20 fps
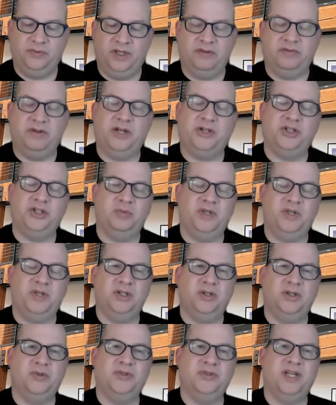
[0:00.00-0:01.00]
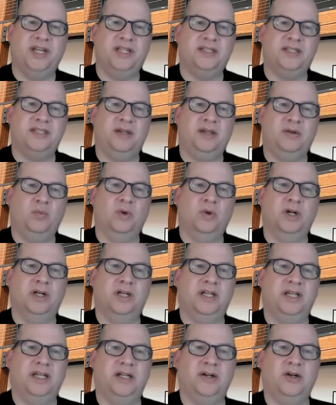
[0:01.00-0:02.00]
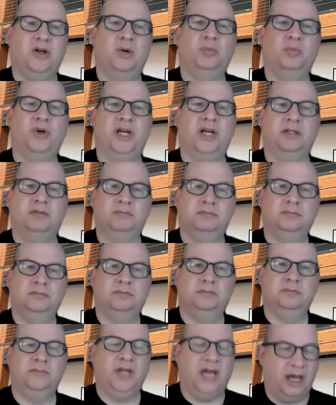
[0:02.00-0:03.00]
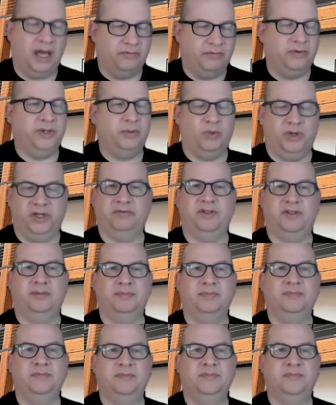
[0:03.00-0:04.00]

innovation we do says that we're going to hit a home run, every one of them.